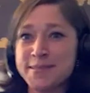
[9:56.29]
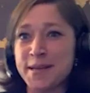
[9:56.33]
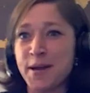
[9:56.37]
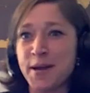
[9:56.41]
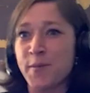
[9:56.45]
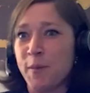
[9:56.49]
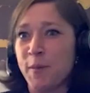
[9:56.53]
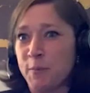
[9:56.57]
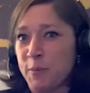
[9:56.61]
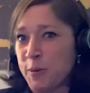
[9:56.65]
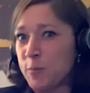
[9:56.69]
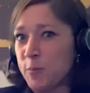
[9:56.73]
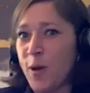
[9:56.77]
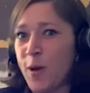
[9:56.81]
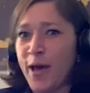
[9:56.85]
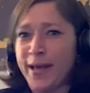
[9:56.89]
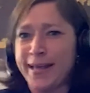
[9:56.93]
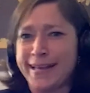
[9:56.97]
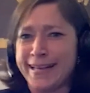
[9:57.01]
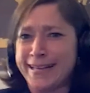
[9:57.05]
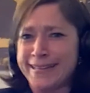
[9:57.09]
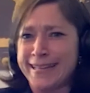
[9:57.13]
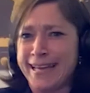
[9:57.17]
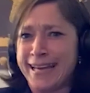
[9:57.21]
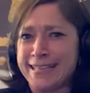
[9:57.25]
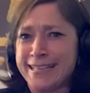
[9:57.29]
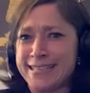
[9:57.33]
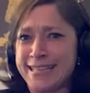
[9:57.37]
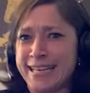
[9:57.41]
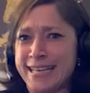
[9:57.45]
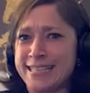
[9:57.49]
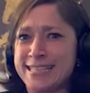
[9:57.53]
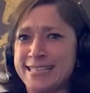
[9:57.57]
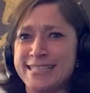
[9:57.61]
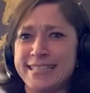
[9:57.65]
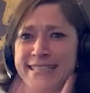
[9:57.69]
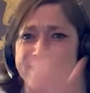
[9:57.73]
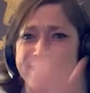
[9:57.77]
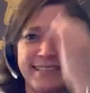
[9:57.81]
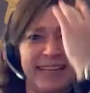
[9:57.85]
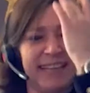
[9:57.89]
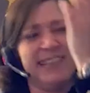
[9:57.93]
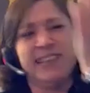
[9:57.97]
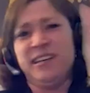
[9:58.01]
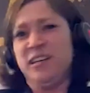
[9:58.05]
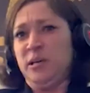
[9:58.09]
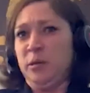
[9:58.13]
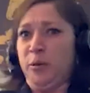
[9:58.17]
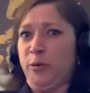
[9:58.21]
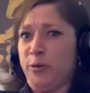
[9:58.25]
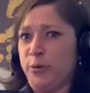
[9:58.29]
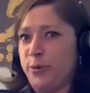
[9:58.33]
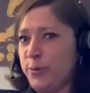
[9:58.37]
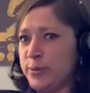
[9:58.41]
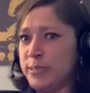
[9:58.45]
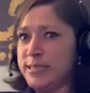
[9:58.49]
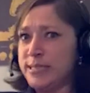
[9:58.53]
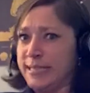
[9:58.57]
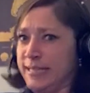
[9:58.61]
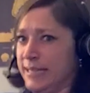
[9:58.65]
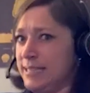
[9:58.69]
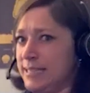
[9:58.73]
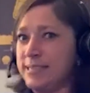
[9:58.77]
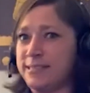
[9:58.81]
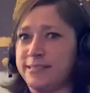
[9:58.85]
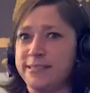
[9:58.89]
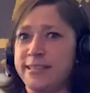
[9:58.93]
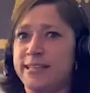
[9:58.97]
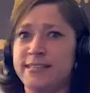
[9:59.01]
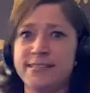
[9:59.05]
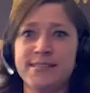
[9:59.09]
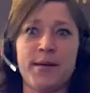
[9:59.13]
So I remember walking in that day seeing like, who is this?